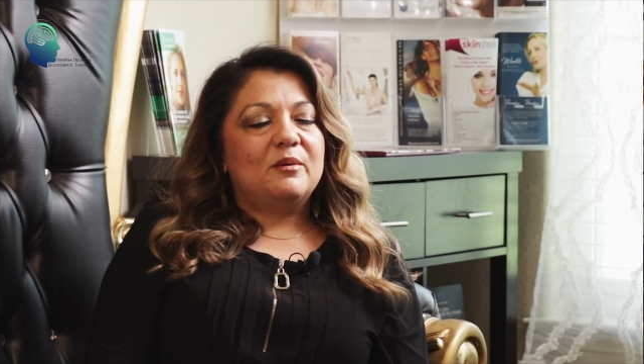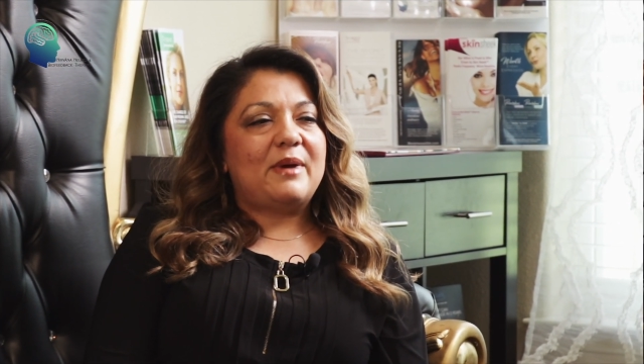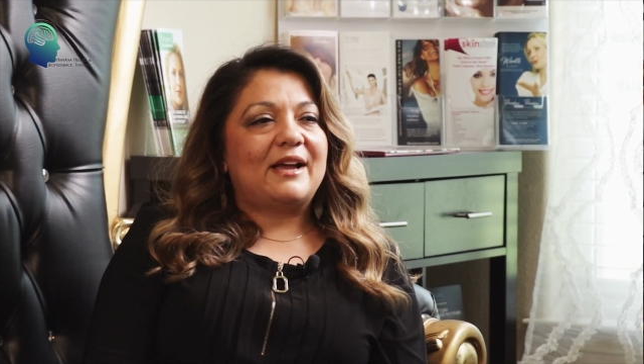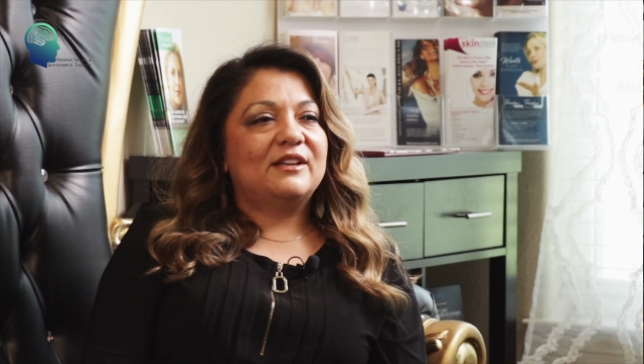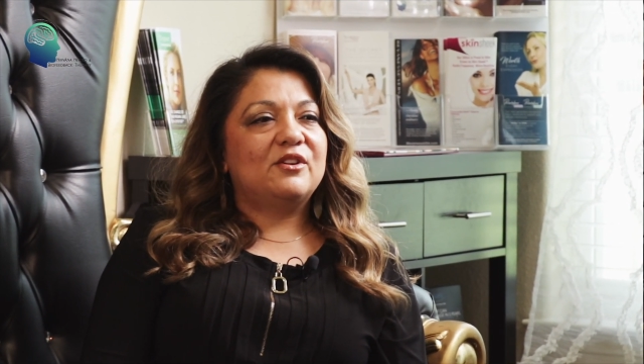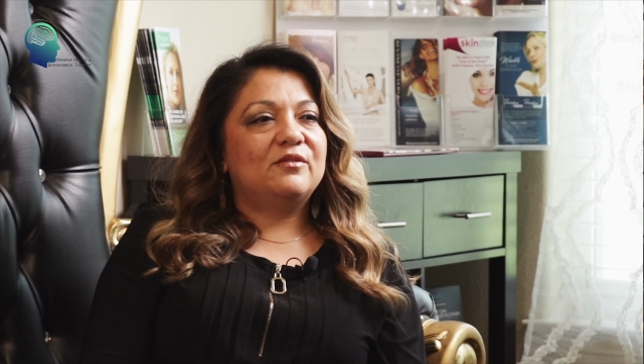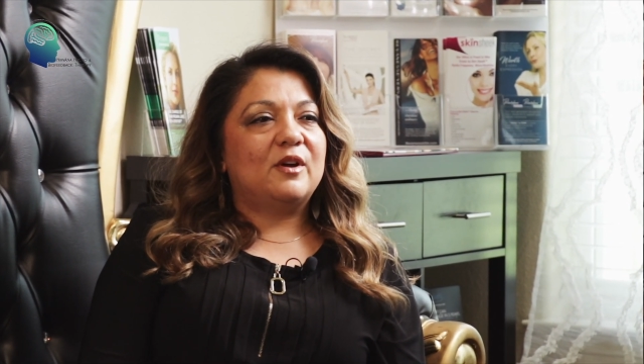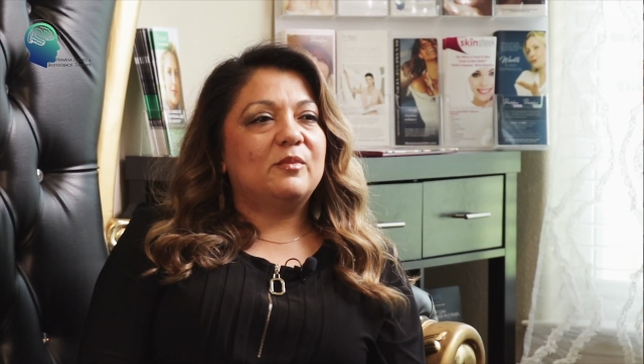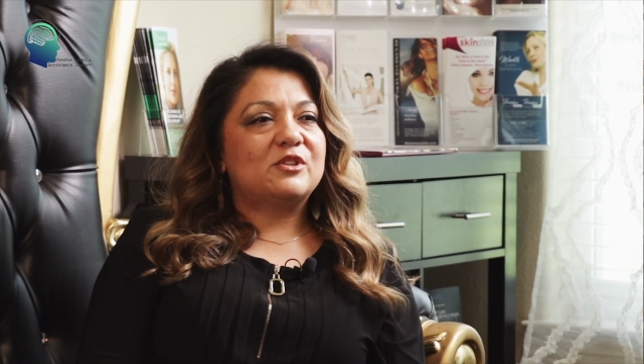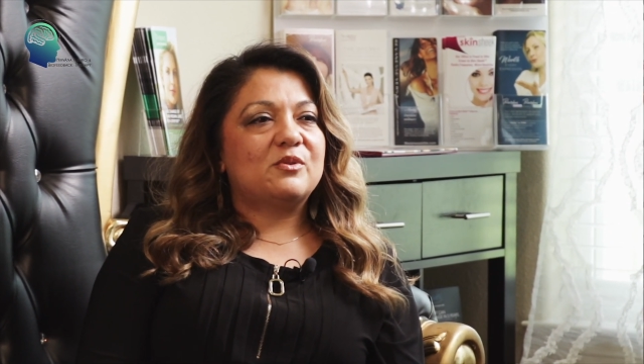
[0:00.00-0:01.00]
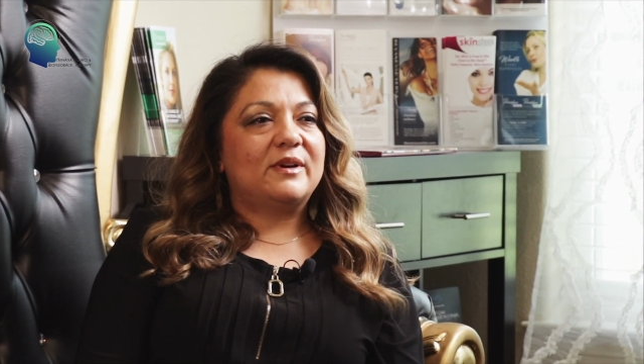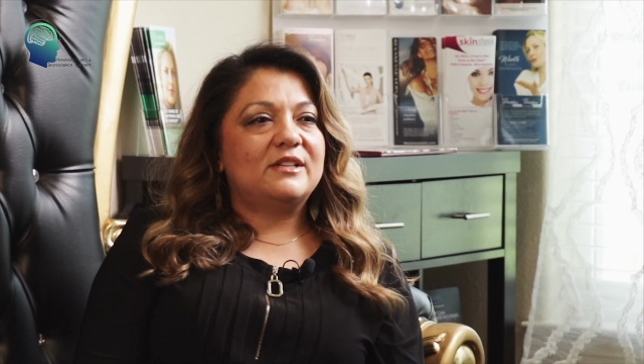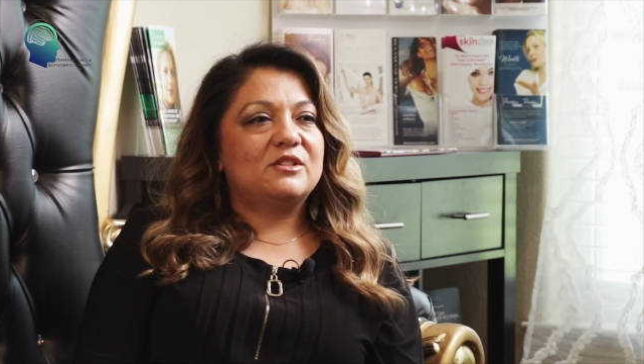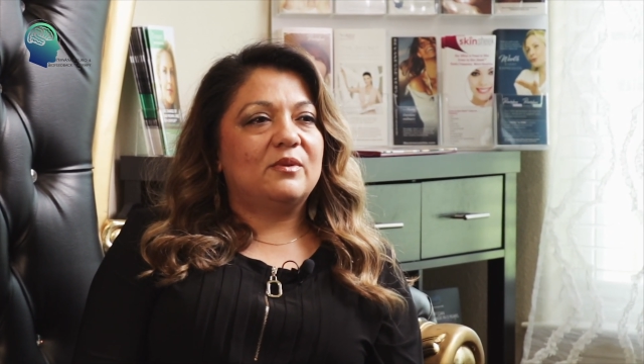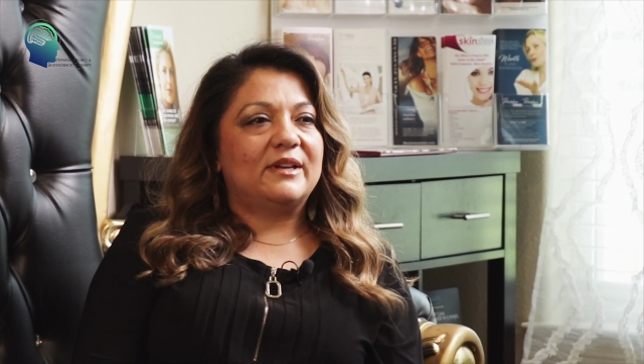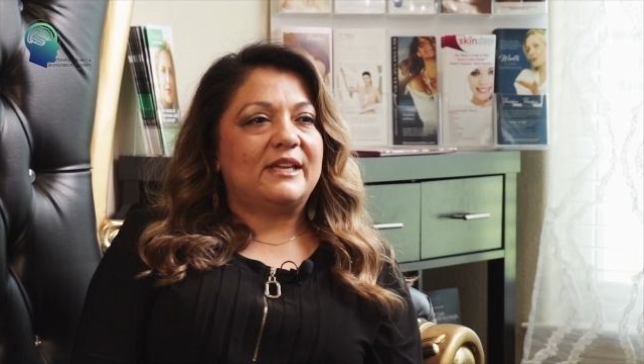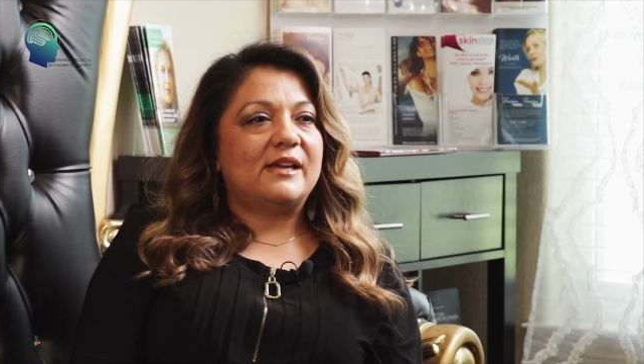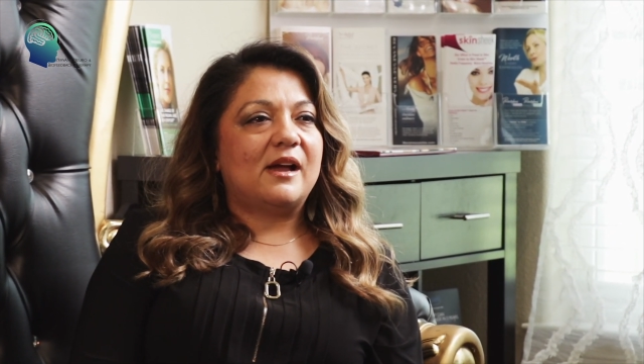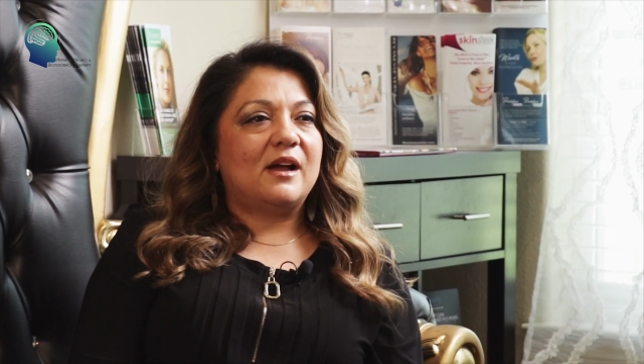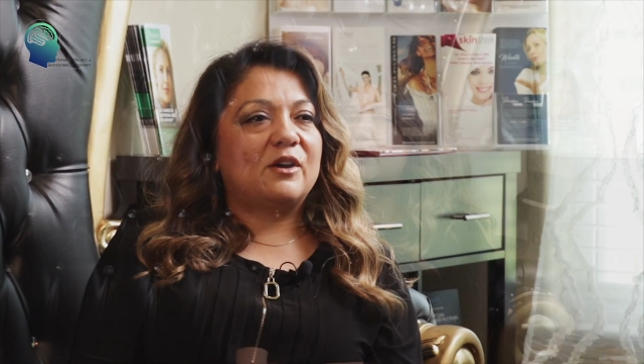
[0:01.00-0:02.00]
Back in November
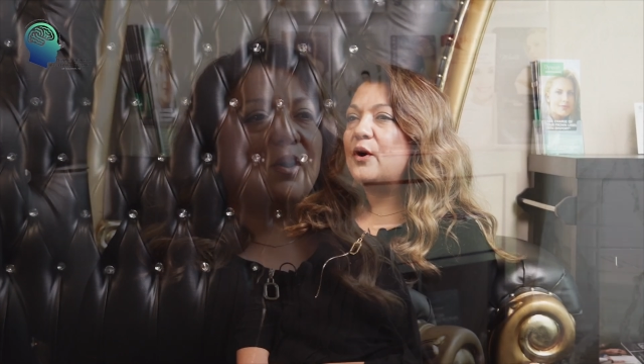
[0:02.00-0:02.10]
2020, a